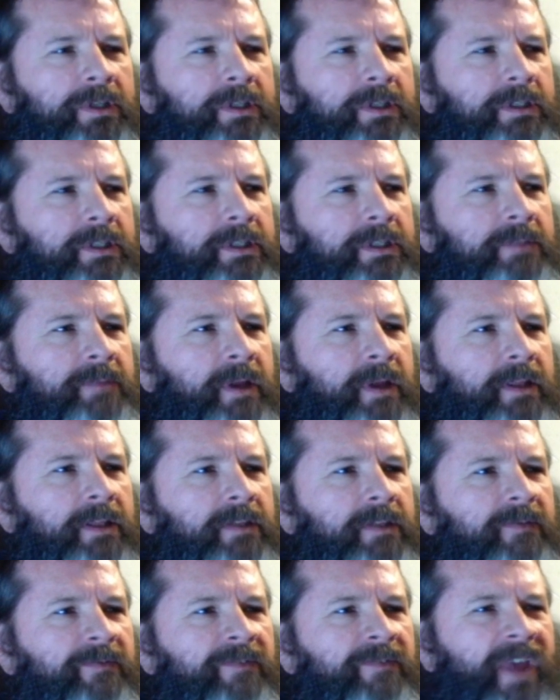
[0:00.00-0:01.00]
just made this
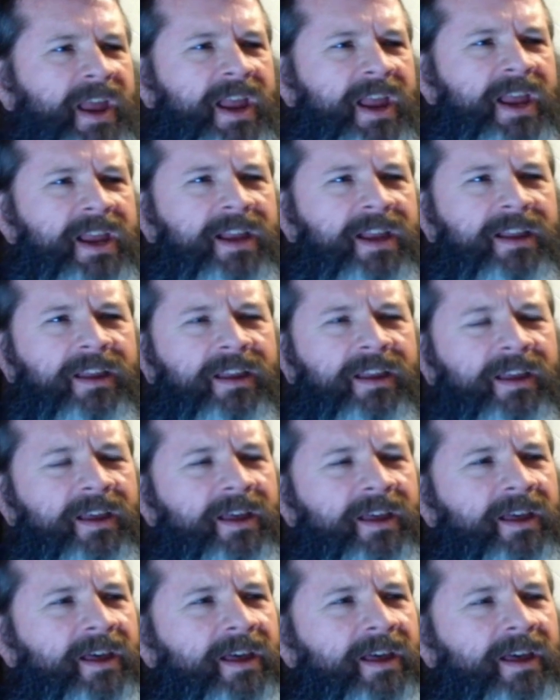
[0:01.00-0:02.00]
vague
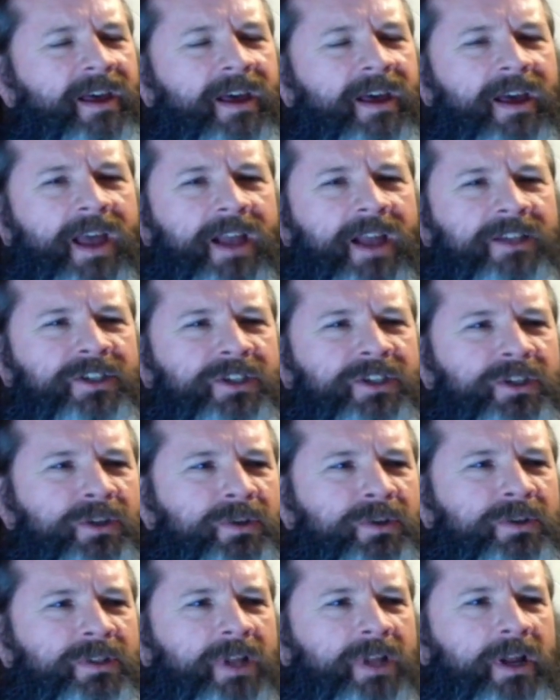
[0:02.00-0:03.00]

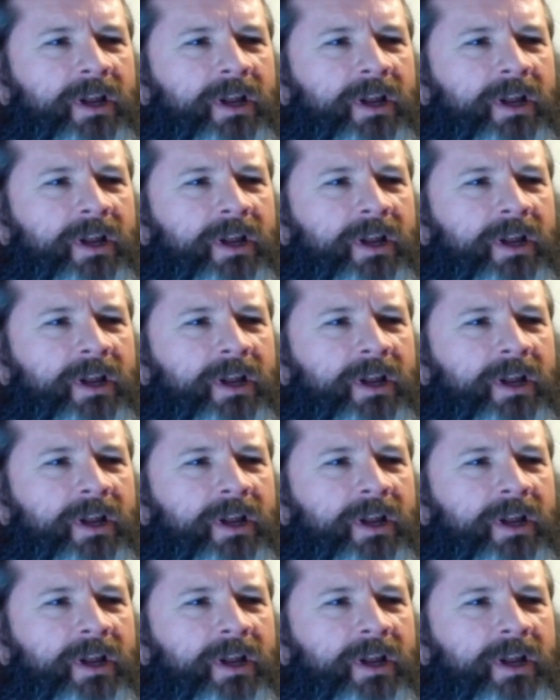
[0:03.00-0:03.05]
excuse like,